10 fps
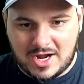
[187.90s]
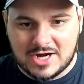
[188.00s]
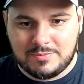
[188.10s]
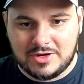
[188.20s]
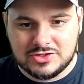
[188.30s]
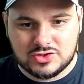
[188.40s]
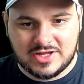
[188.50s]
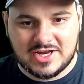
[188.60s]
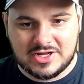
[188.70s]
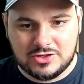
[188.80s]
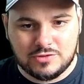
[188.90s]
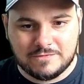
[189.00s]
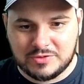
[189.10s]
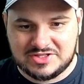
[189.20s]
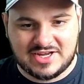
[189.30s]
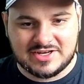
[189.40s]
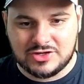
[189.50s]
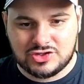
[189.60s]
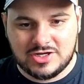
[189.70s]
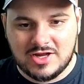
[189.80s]
Punch that it can do with
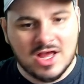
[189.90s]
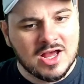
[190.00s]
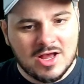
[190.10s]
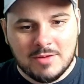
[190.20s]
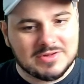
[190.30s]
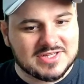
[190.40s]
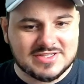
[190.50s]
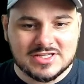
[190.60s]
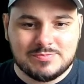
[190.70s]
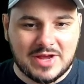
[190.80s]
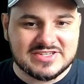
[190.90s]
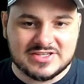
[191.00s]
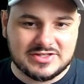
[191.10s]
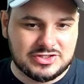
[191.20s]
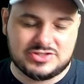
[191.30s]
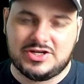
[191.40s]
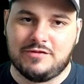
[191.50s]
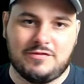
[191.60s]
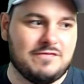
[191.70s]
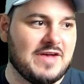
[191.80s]
Technician, but this is basically just here
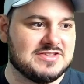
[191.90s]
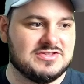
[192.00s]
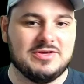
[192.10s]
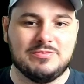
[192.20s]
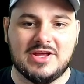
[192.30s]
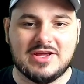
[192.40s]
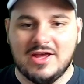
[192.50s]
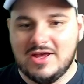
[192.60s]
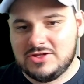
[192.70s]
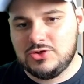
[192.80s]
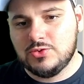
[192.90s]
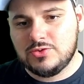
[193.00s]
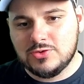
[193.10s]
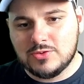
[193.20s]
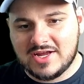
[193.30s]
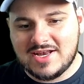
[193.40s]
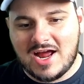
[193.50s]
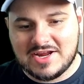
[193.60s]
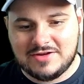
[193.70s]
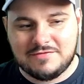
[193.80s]
for Fast Sleep. Like, you could
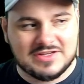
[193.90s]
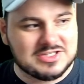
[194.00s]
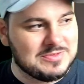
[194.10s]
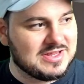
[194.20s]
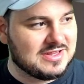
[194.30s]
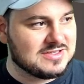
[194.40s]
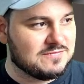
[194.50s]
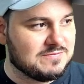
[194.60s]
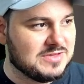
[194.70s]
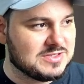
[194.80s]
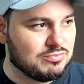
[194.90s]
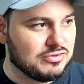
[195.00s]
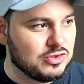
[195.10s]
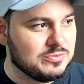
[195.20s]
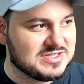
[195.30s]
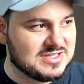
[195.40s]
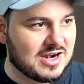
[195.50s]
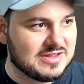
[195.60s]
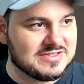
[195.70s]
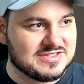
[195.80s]
not convince me that this Breloom is not
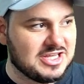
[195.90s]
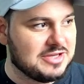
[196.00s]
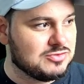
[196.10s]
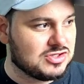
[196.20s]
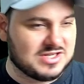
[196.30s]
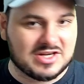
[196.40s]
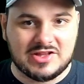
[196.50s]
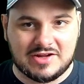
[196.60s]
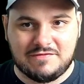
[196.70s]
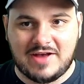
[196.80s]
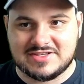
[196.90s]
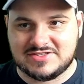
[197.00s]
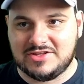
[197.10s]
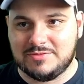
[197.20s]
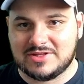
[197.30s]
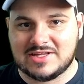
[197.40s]
on this team just to click Fast Sleep. Like, it's